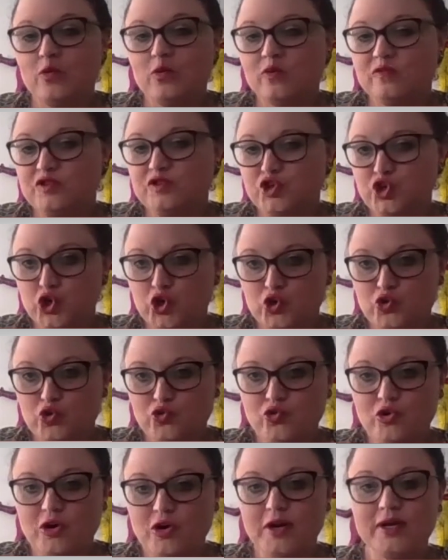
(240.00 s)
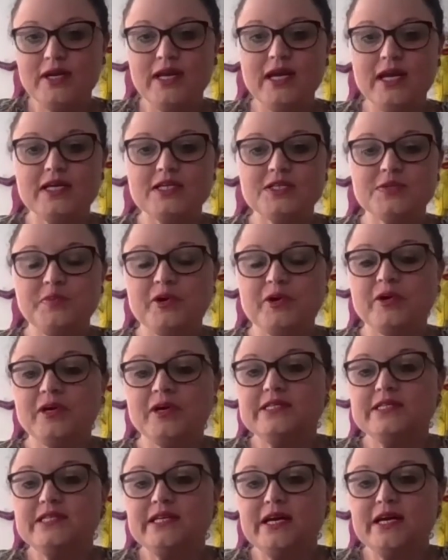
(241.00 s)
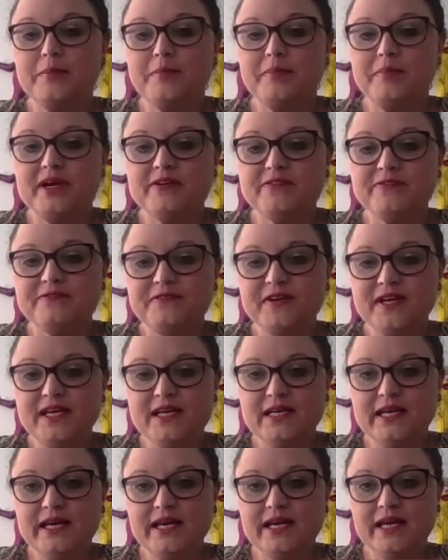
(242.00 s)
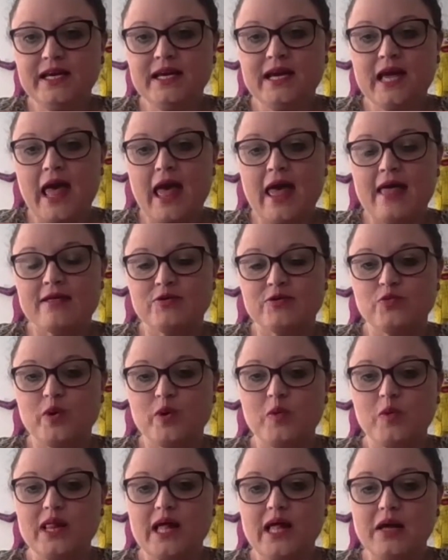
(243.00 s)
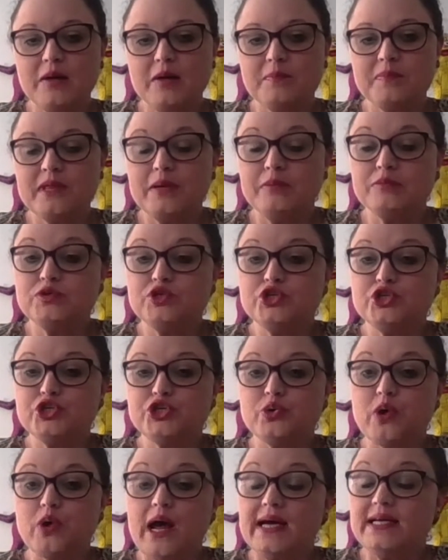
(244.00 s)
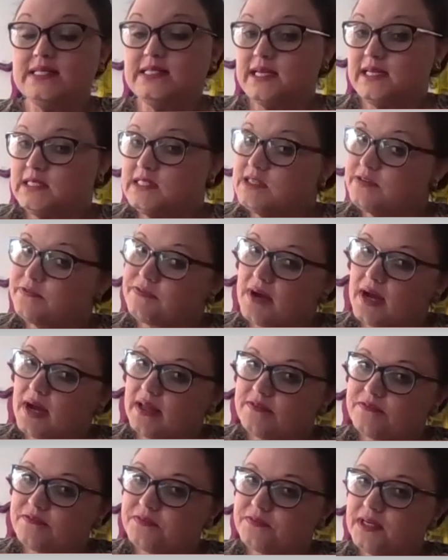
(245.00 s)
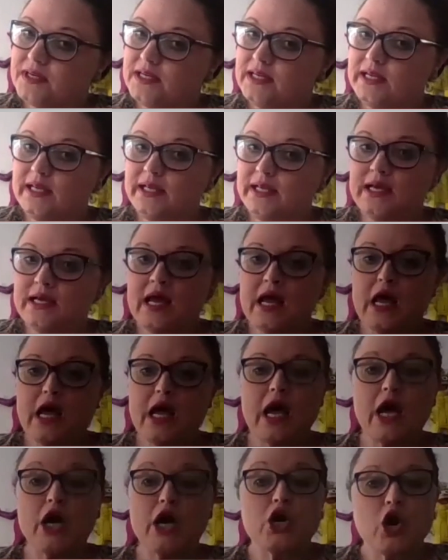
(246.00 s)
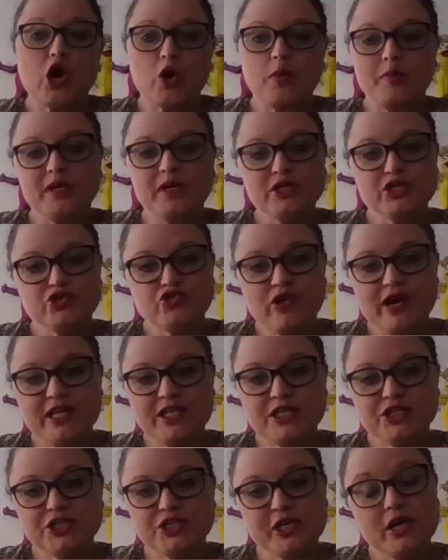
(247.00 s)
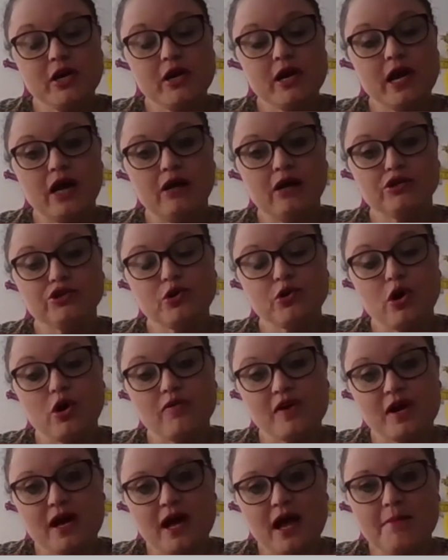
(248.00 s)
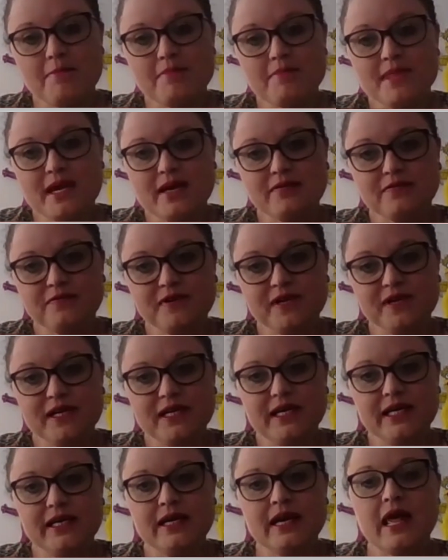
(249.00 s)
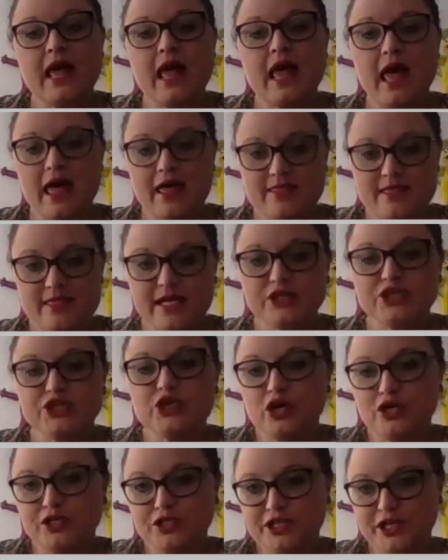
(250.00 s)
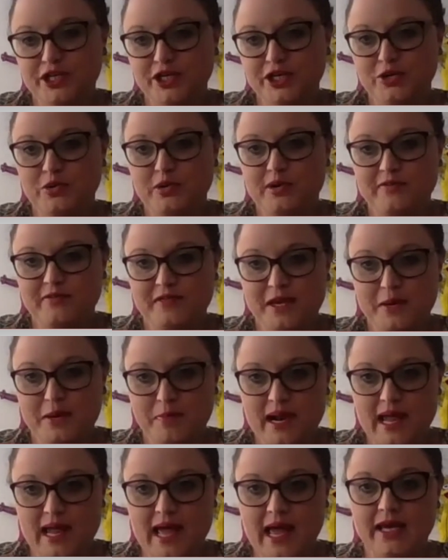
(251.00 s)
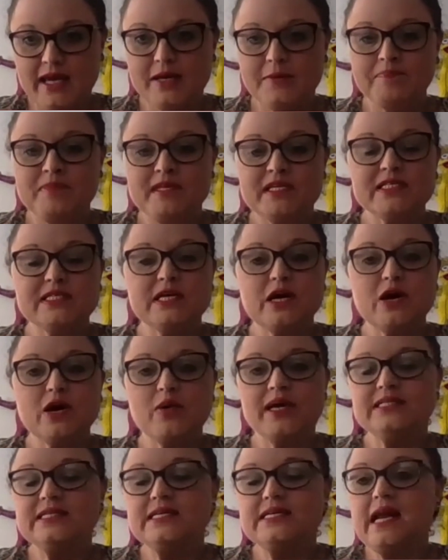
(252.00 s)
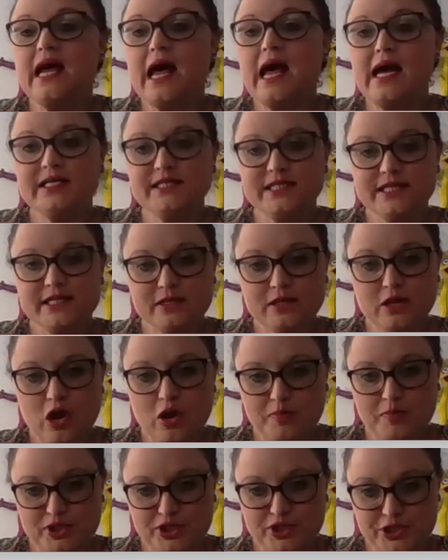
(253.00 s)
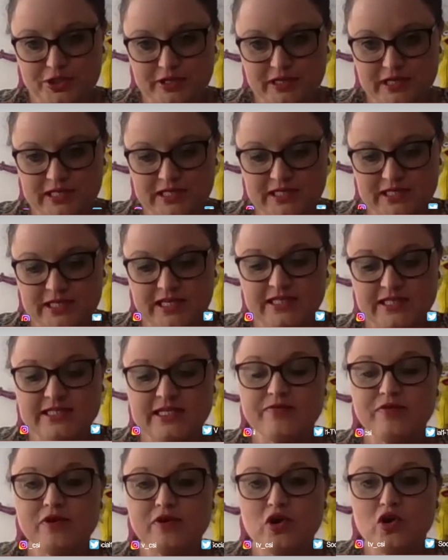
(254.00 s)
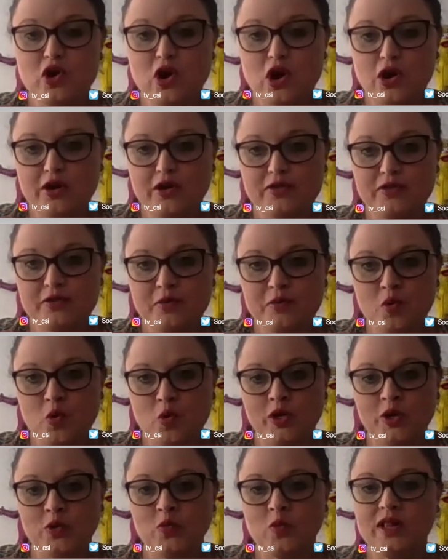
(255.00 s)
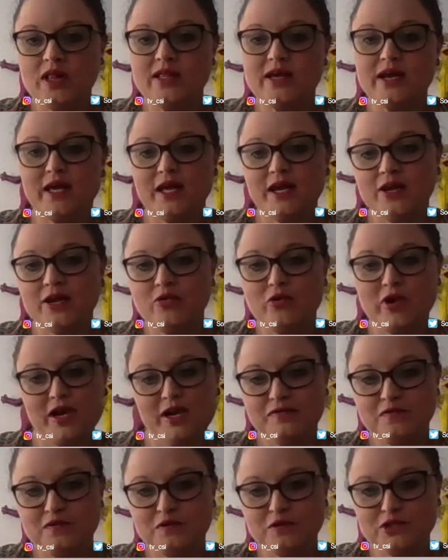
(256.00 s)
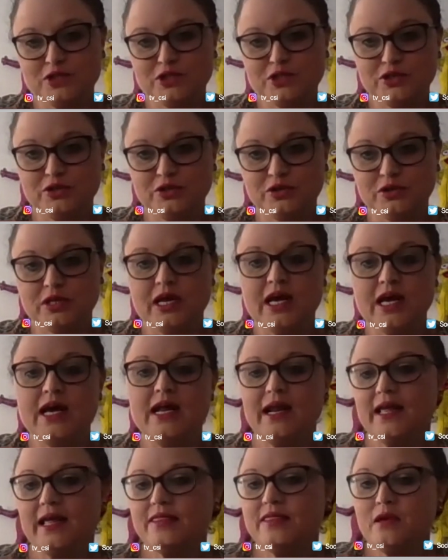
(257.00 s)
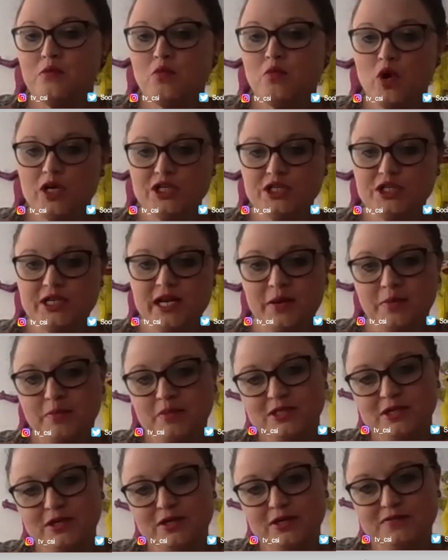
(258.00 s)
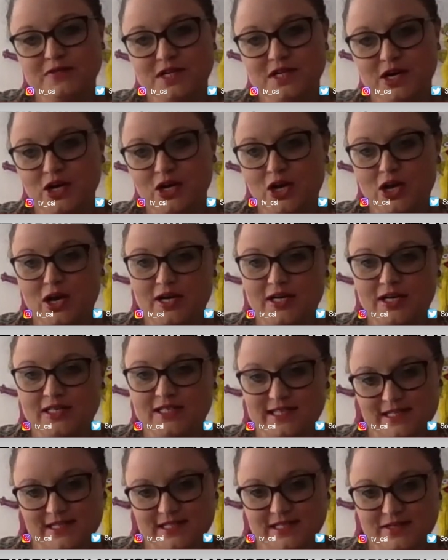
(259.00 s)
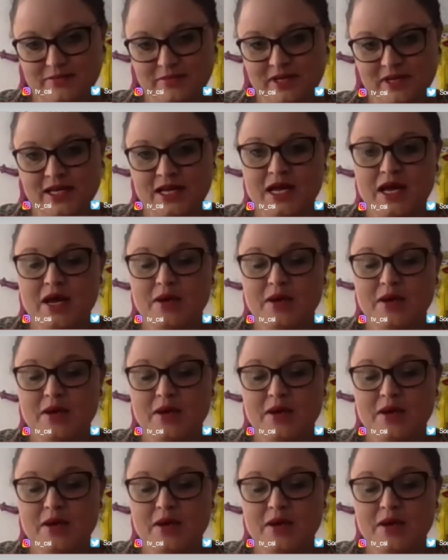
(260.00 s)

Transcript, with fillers: playing with children, experiencing a big feeling, and we will help them to identify the feeling, a coping strategy on how to overcome that feeling, and then to continue with their play. So it's an ideal opportunity. Seven o'clock in the morning while they're getting ready for school, let them watch an episode of Takalani Sesame